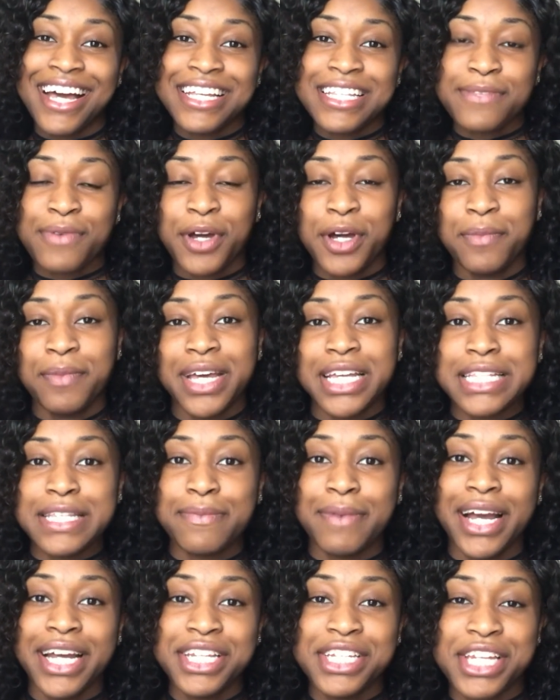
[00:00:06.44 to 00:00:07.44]
guys, welcome back
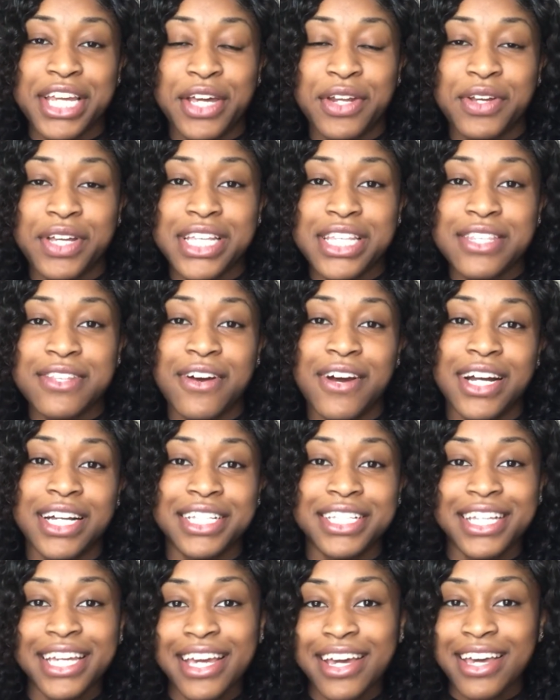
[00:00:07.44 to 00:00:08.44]
to my channel. It's
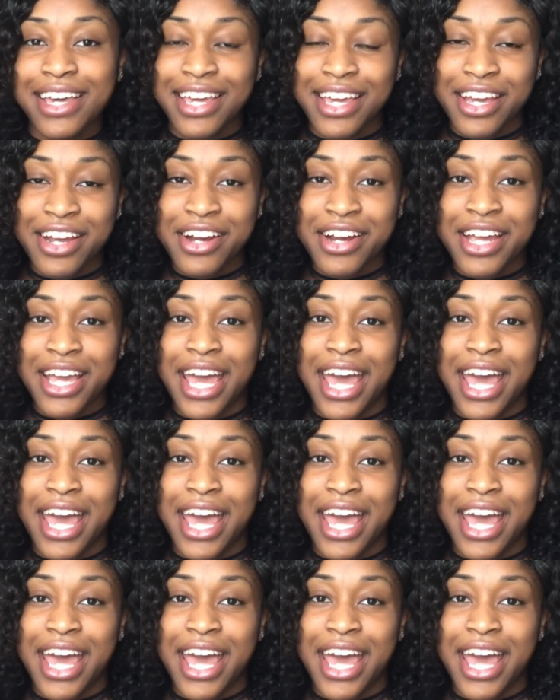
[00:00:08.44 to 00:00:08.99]
starring Leah here,